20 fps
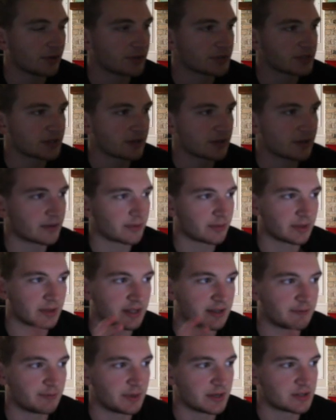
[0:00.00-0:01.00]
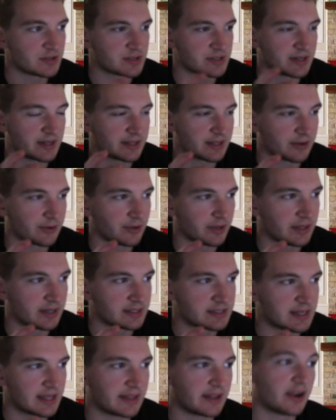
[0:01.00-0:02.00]
Those are the relief pitchers. Nothing really
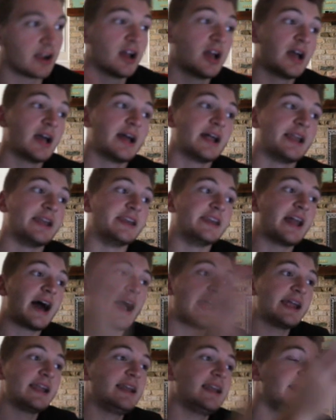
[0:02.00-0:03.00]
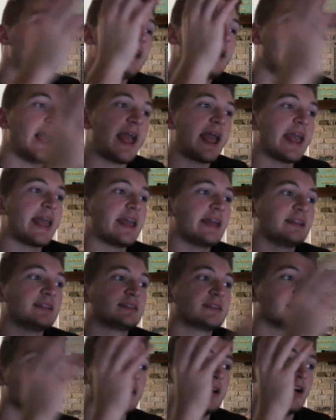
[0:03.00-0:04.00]
to say there.
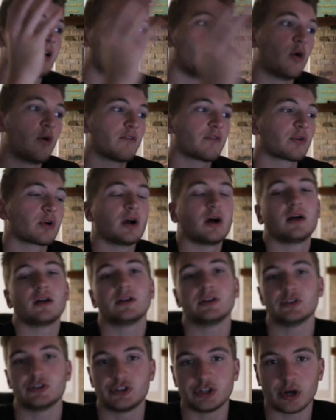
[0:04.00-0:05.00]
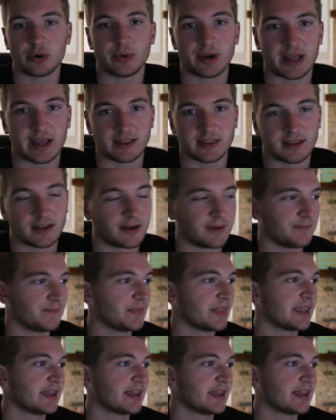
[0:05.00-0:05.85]
98 overall Joe Nathan.